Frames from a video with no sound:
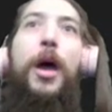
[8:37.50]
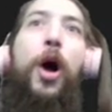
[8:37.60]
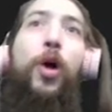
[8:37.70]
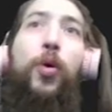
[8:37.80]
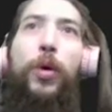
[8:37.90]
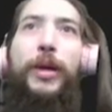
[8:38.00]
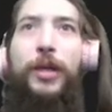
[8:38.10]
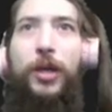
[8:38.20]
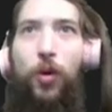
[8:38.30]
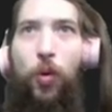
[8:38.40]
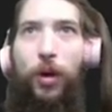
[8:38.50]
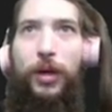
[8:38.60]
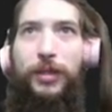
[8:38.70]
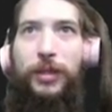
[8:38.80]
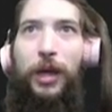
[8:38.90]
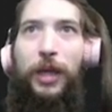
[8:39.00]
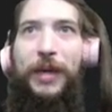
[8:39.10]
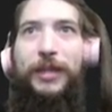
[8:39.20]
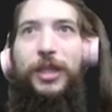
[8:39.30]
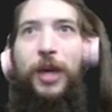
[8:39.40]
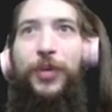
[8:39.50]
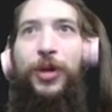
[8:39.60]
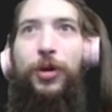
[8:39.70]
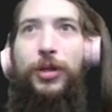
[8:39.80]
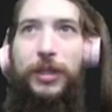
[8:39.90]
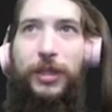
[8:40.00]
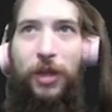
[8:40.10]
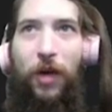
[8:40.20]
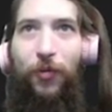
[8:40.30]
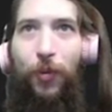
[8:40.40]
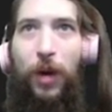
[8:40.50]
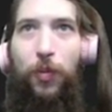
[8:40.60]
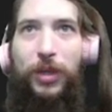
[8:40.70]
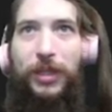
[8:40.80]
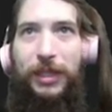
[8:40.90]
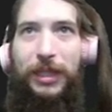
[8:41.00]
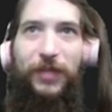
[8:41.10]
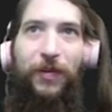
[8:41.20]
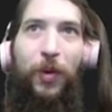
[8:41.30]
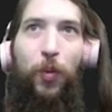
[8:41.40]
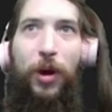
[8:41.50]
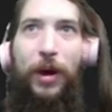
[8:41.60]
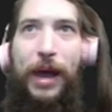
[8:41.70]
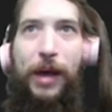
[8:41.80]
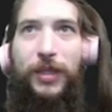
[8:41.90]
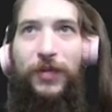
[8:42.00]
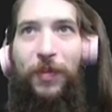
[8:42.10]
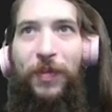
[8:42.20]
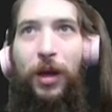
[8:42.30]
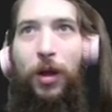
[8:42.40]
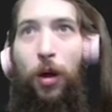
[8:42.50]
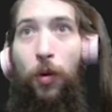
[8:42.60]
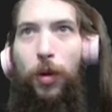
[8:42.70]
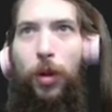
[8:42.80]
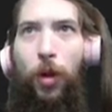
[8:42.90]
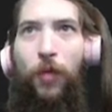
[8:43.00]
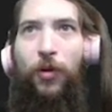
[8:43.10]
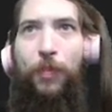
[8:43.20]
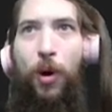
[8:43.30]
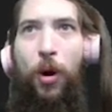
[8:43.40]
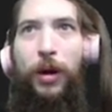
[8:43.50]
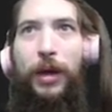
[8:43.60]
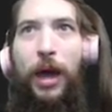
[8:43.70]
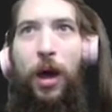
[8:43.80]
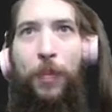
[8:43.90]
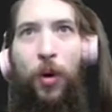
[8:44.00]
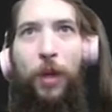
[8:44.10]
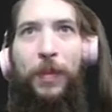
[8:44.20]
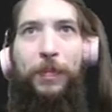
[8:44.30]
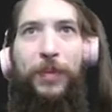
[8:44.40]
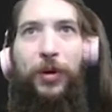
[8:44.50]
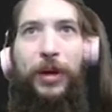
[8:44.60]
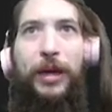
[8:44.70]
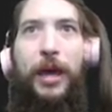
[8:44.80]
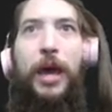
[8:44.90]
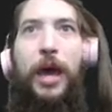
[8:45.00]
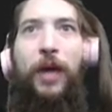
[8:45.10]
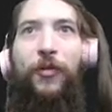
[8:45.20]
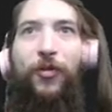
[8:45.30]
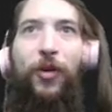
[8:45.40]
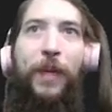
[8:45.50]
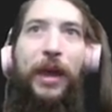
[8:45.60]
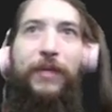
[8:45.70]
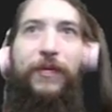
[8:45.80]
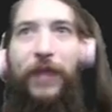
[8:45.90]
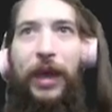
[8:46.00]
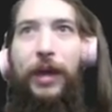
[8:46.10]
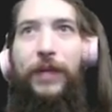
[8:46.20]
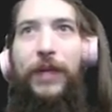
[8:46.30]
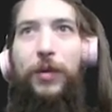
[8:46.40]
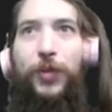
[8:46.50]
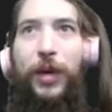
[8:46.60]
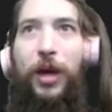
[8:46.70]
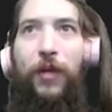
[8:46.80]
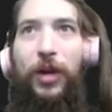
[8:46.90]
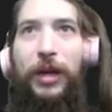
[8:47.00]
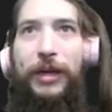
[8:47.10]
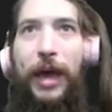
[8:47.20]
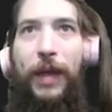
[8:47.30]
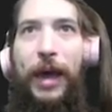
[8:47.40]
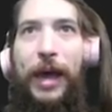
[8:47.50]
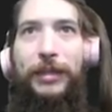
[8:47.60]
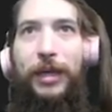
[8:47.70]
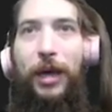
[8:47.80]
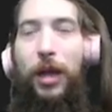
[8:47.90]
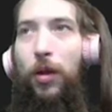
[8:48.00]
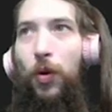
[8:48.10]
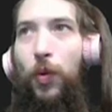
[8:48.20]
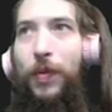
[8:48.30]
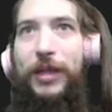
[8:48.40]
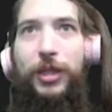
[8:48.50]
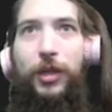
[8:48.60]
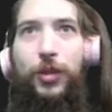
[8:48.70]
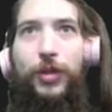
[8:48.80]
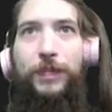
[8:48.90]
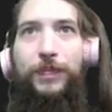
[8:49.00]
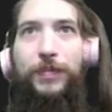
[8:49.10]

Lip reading: According to court documents, computers and software were seized from the warehouse, from the Glover Park apartment building, and from a van that was recovered in Tallahassee along with the children.